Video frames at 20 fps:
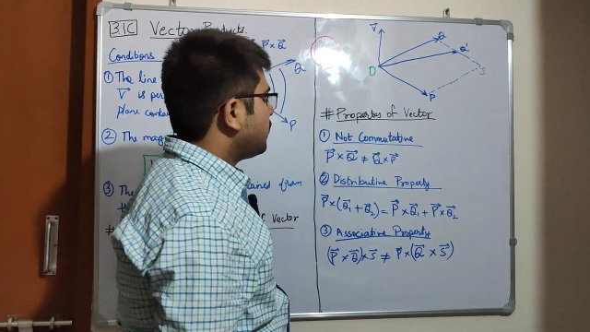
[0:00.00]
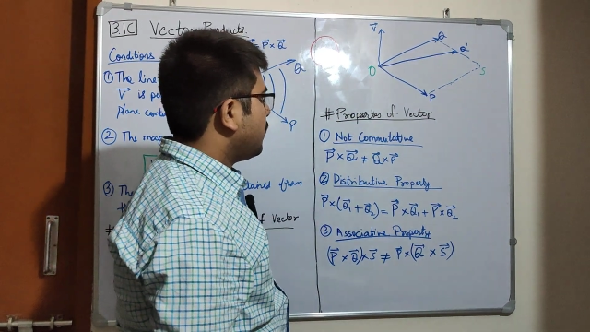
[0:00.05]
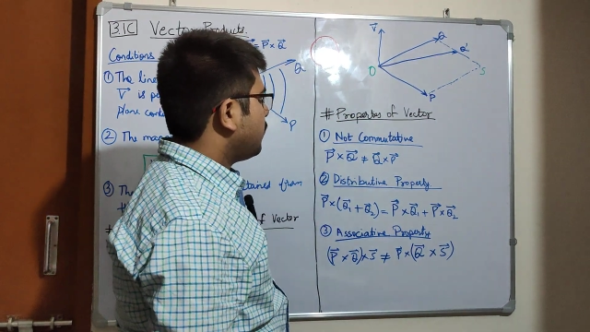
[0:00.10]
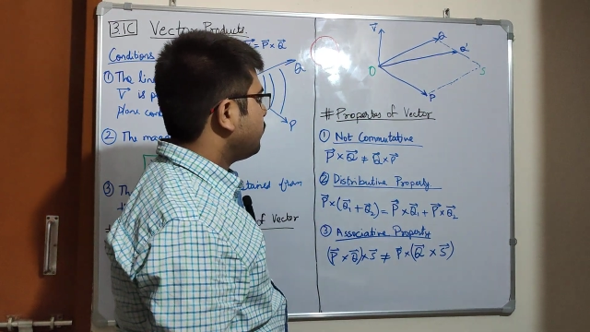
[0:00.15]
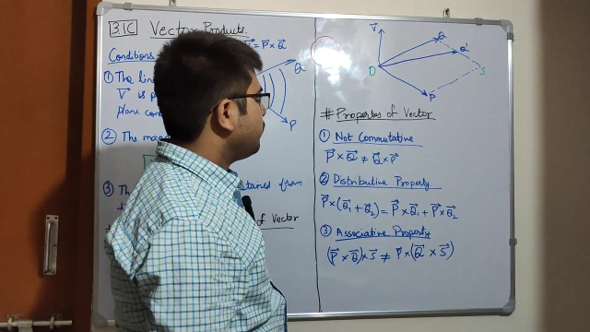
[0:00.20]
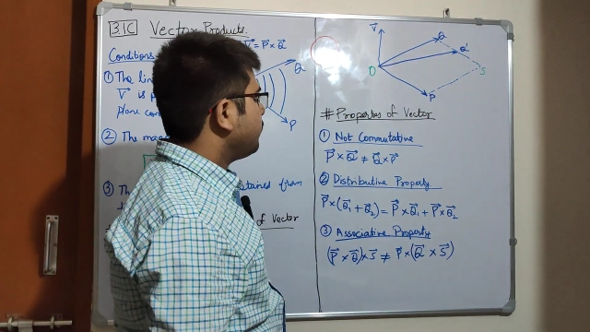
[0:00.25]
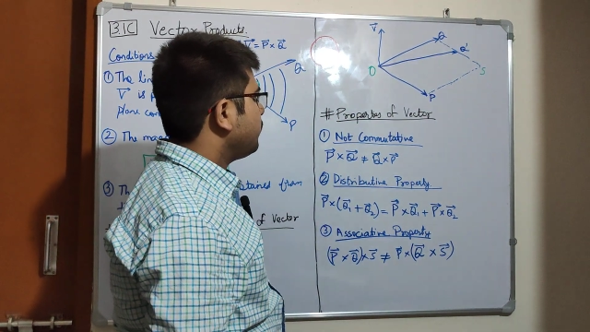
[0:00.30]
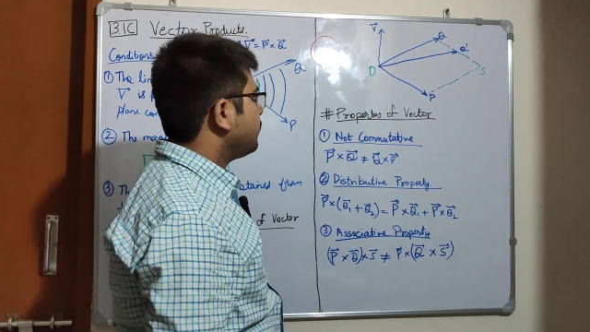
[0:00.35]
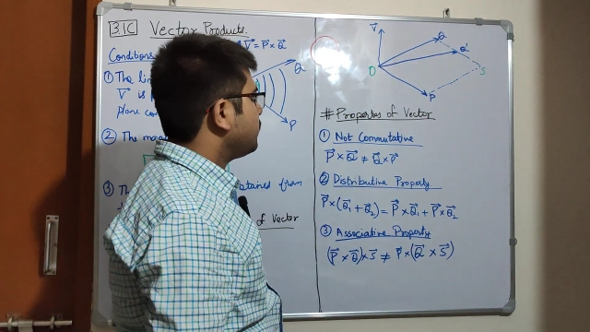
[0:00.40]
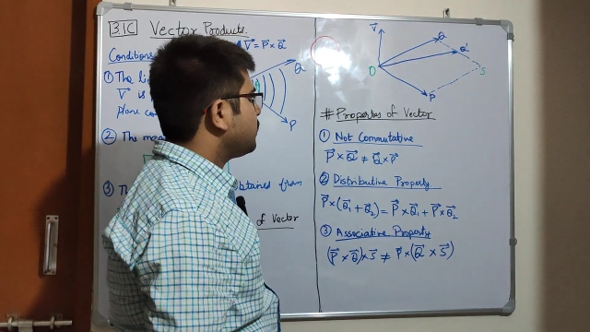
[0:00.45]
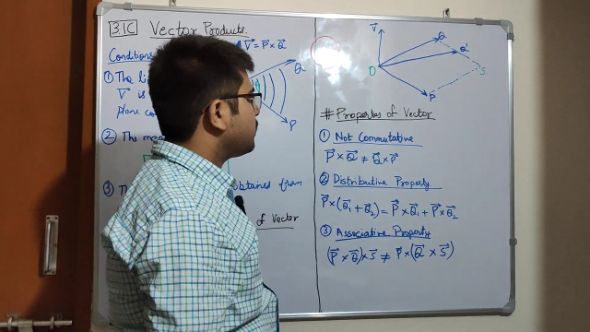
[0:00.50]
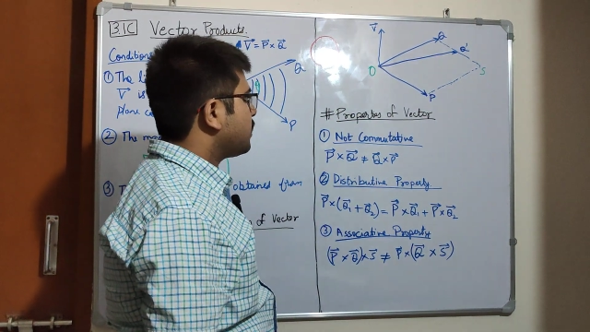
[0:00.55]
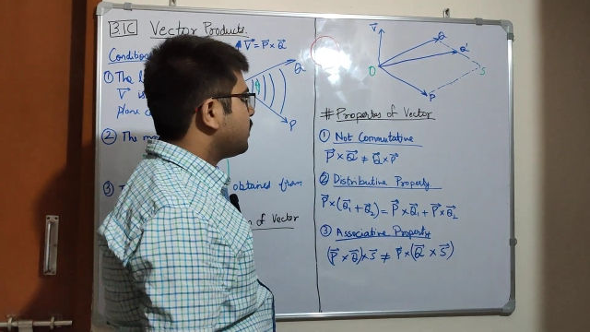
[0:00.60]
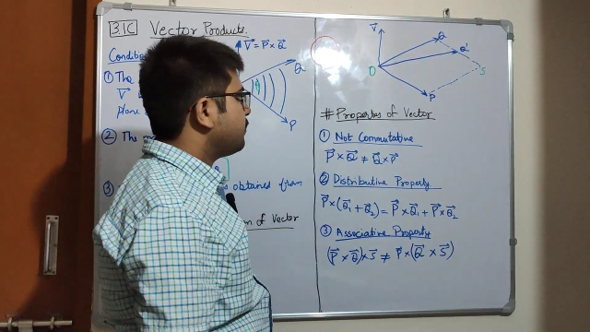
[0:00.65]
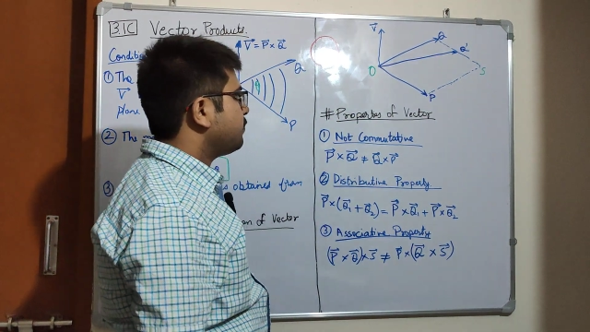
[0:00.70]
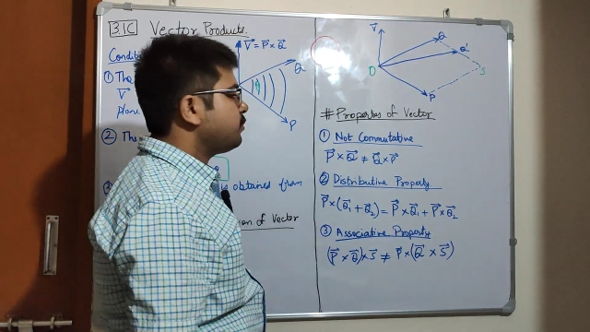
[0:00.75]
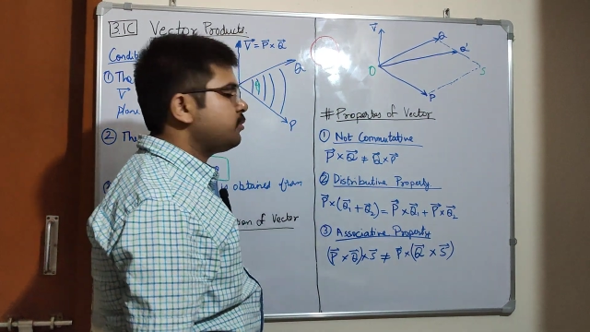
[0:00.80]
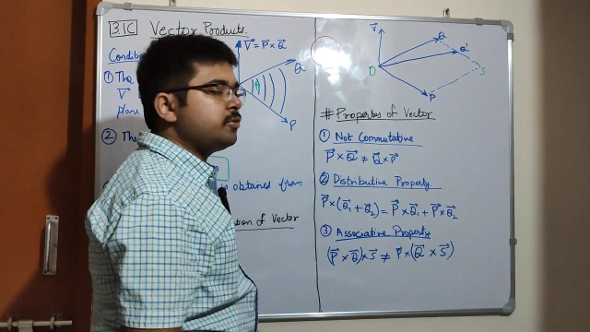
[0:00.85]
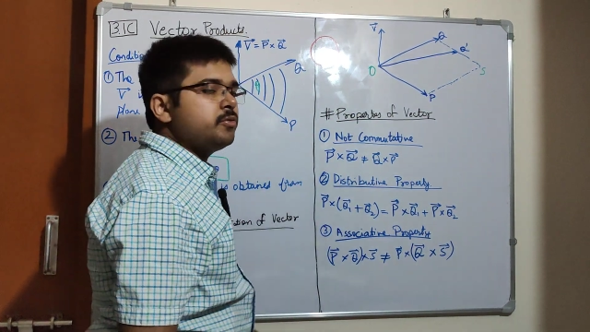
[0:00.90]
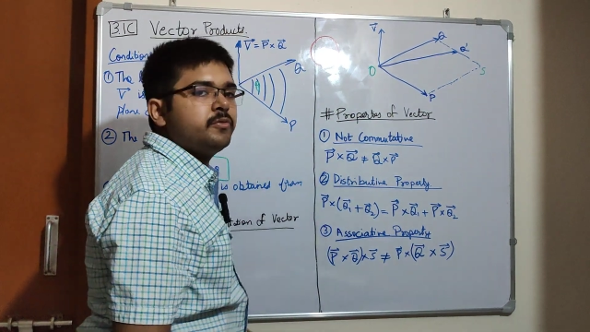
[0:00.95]
Now we will
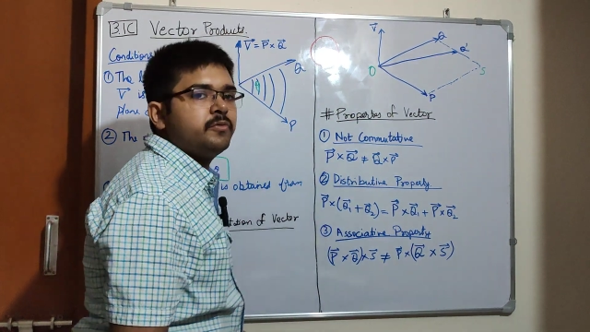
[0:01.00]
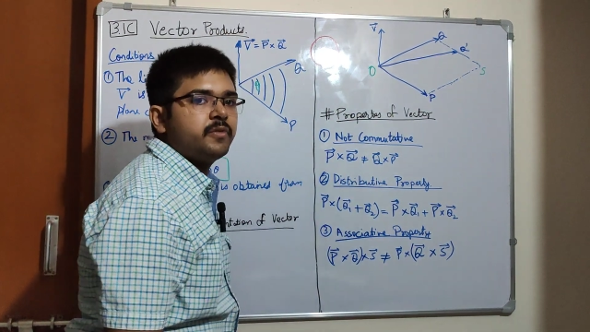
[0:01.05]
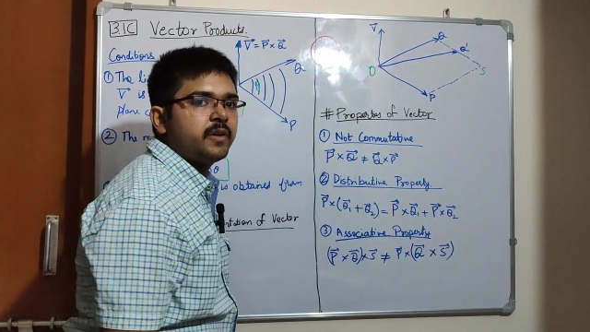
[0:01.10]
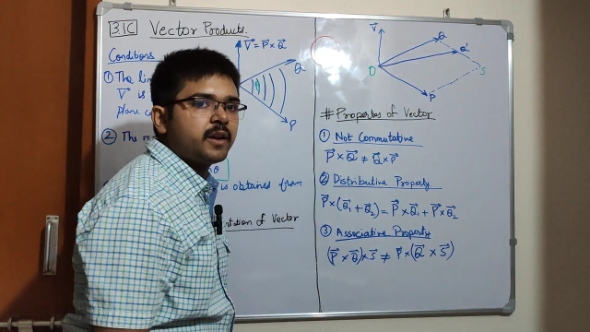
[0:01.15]
come to